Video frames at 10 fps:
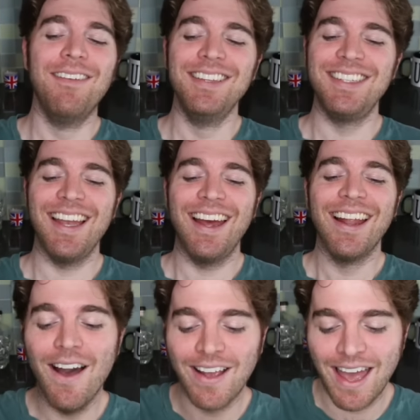oh
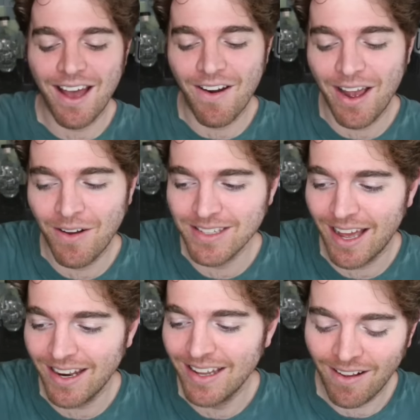shit. Okay, all right, hold
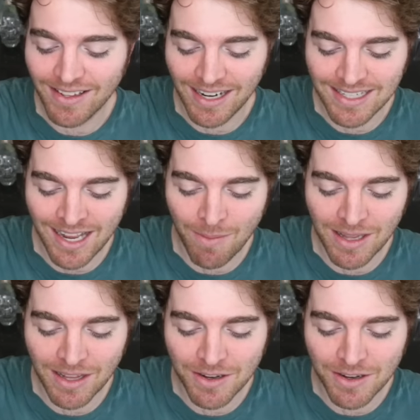on. Hold on, it's coming